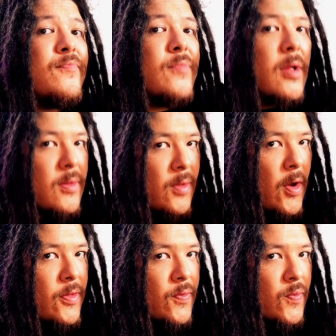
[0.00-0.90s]

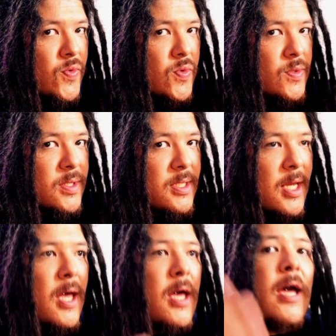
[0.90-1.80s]
learn the rules.
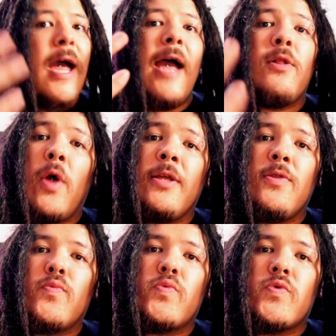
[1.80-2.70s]
Learning the
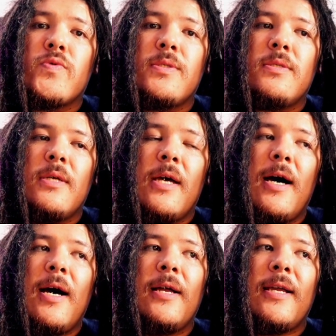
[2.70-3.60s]
rules
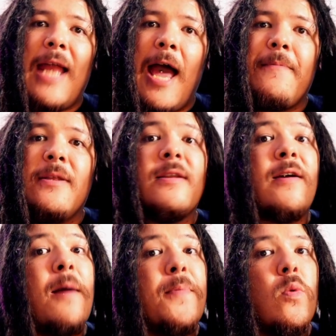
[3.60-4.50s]
can happen in a
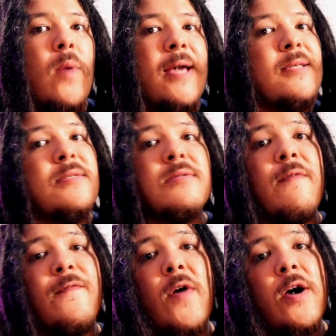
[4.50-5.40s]
couple of ways. The
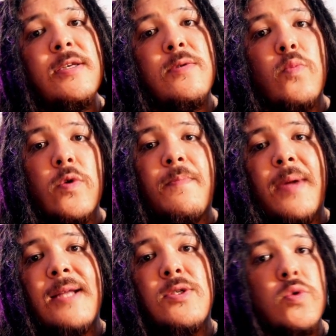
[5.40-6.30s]
first would
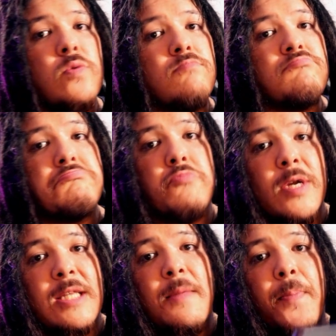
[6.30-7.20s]
be to
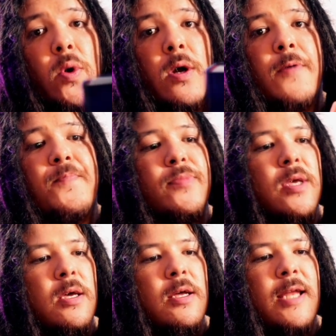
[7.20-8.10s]
read the book.
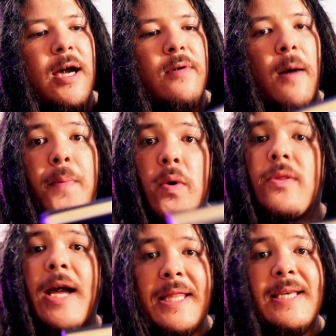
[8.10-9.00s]
Now, a book
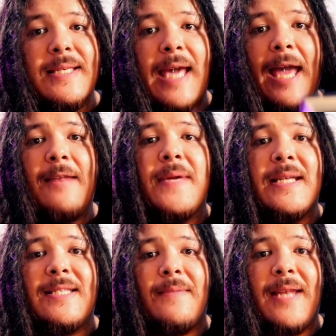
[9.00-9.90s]
like this can be
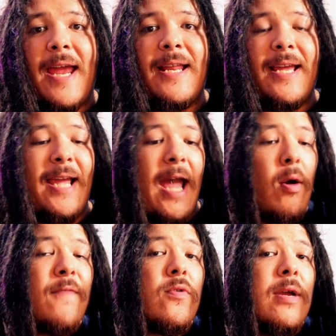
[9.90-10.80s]
intimidating.
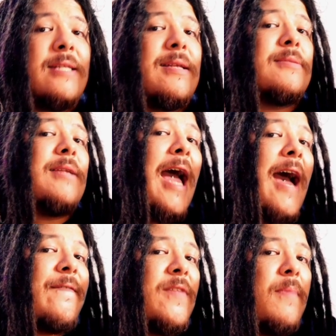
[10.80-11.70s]
However, it doesn't
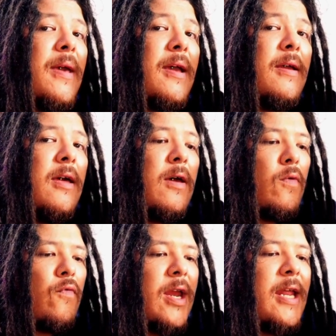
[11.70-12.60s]
have to be.
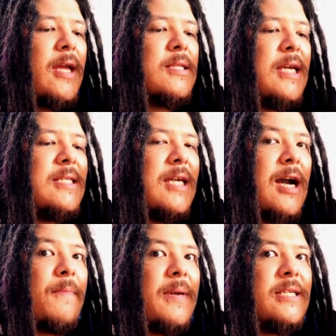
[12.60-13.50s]
Reading a
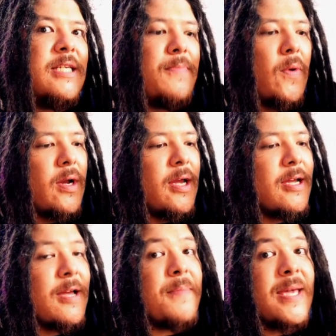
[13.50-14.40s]
TTRPG book
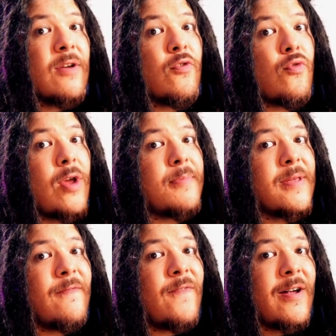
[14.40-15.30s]
can be incredibly
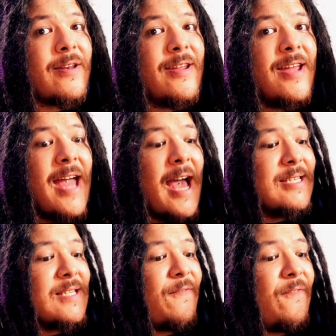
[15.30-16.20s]
fun, as
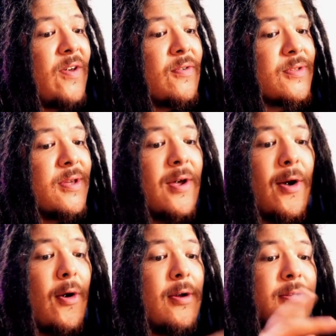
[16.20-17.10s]
it's filled
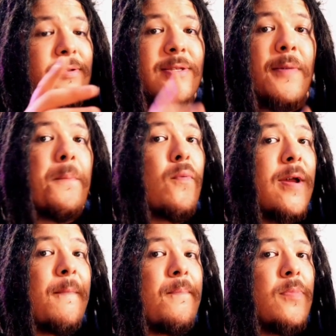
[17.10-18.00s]
to the
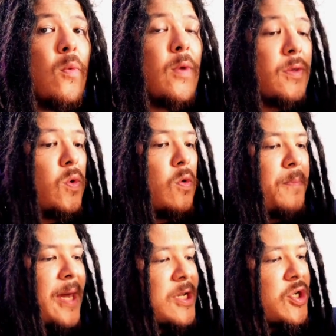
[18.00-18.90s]
brim with cool
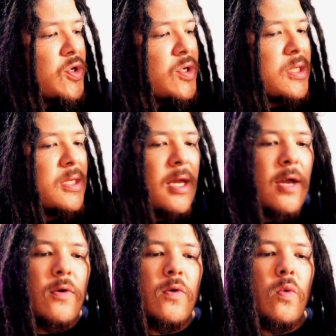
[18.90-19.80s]
pictures,
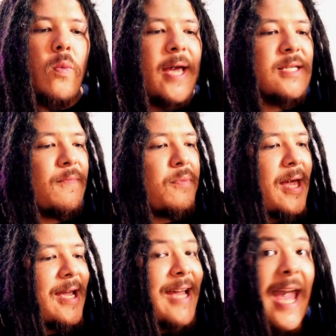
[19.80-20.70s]
cool ways of
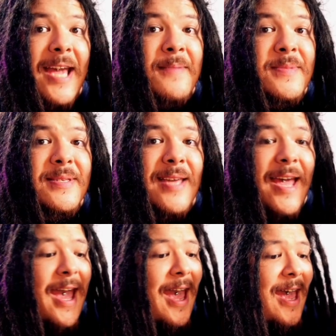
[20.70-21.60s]
playing games,
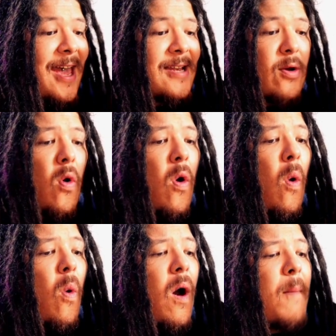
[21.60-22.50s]
and
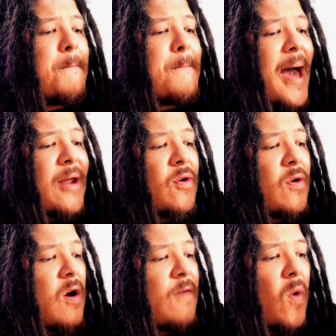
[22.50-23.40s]
all
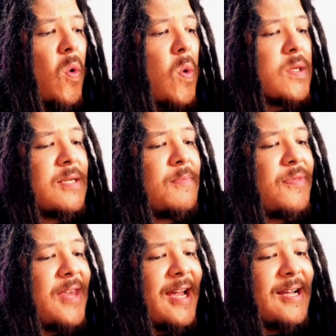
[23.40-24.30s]
manner of awesome
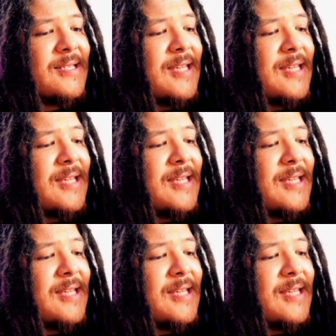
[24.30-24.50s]
things.